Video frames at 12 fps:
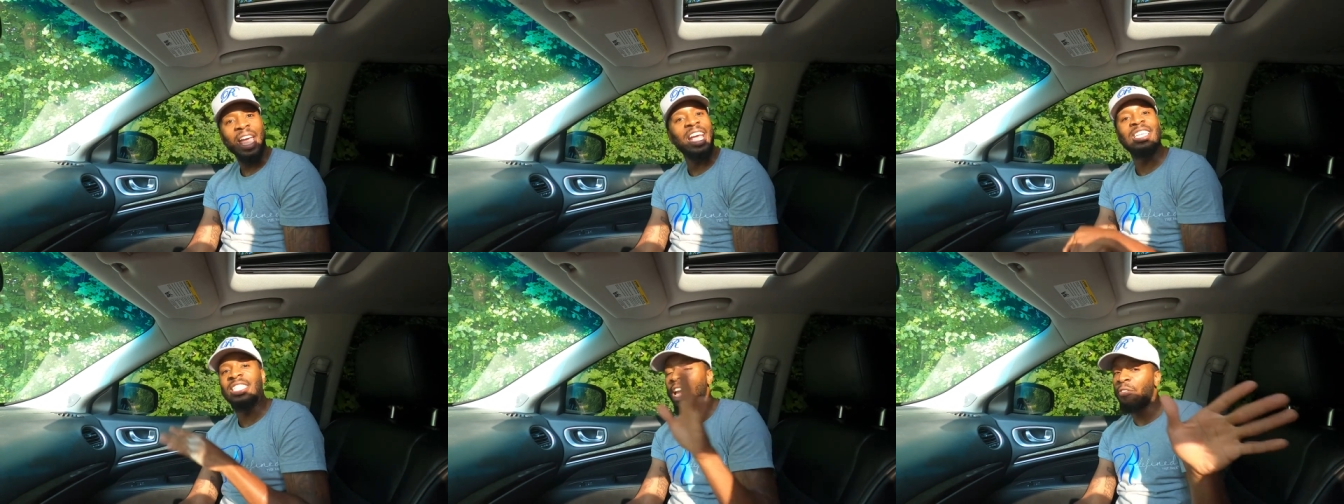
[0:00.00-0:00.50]

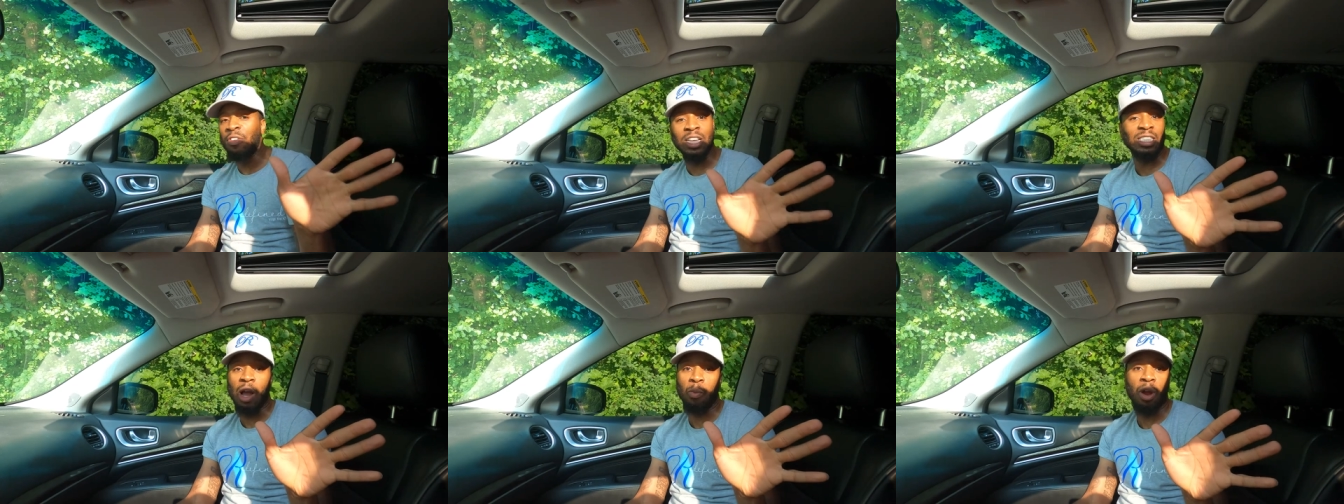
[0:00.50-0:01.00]
It
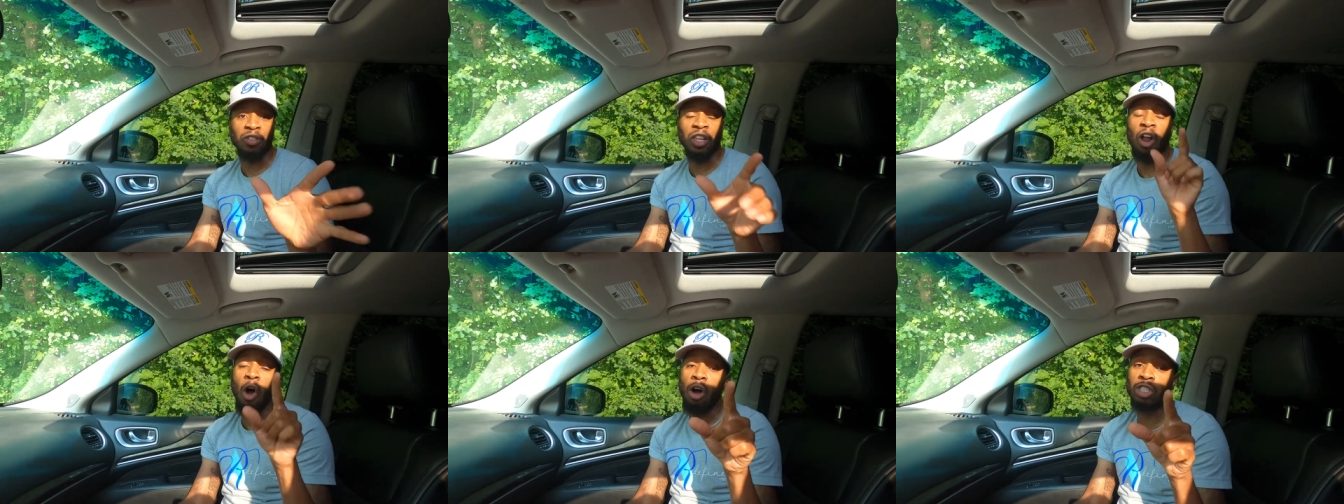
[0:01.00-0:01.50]
definitely is not worth
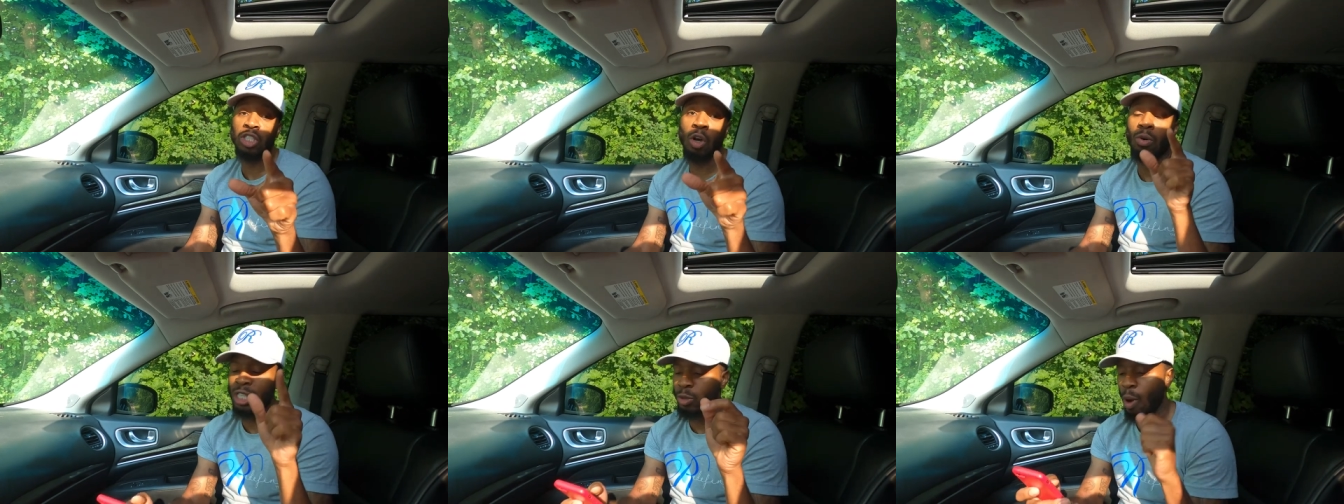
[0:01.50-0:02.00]
it.
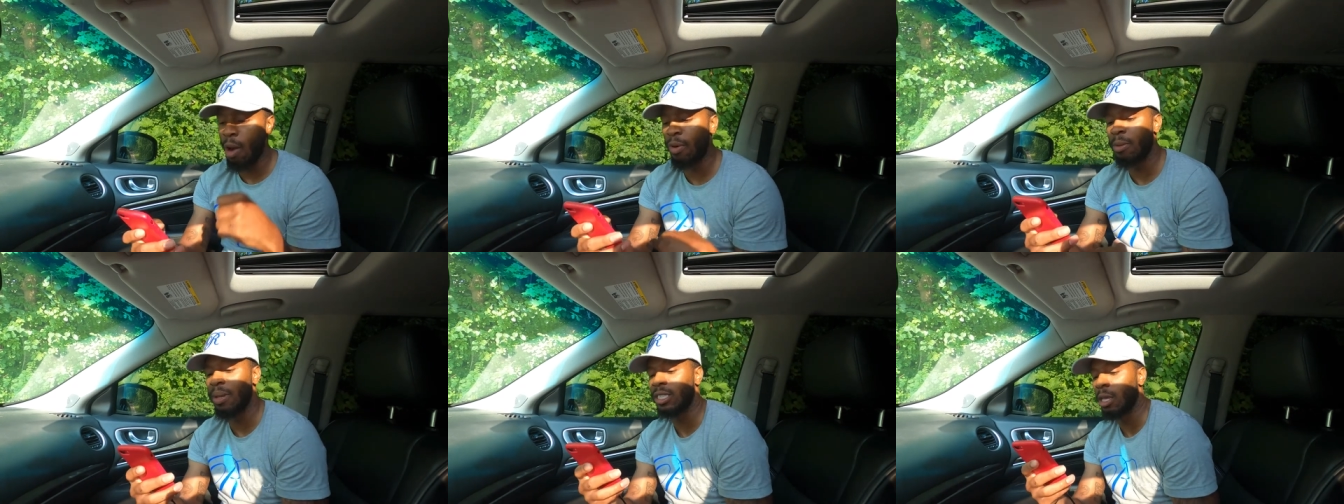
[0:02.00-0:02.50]
Also, this is where I
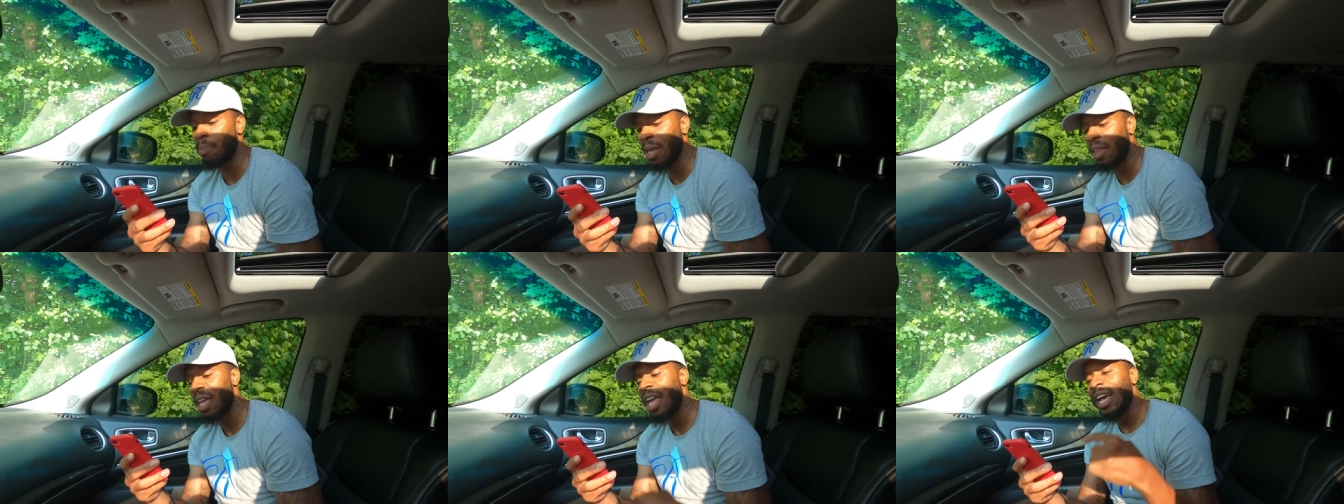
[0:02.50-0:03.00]
really messed up
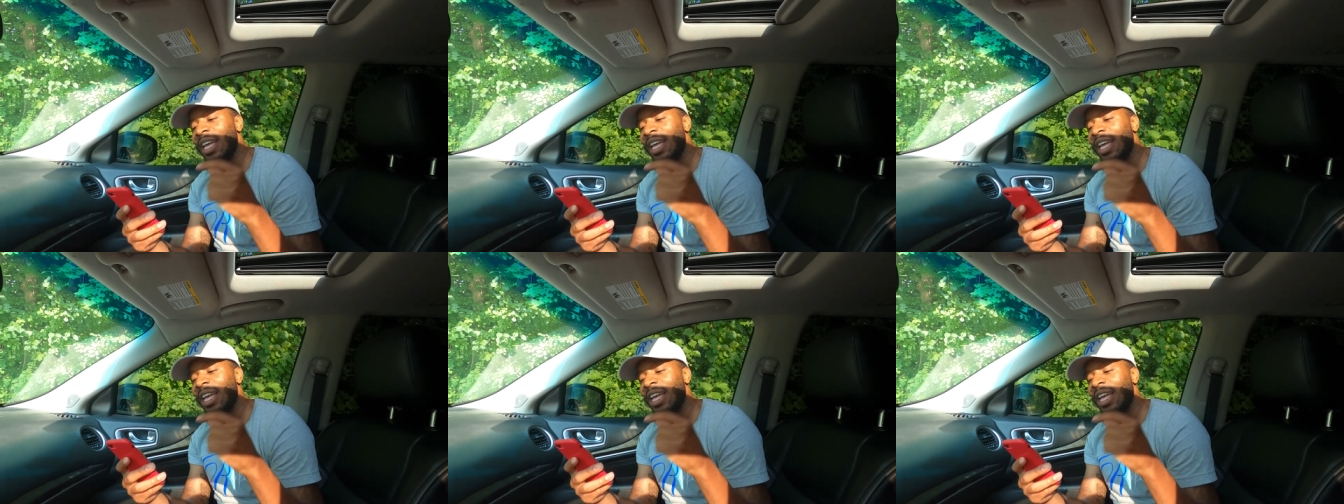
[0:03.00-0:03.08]
at.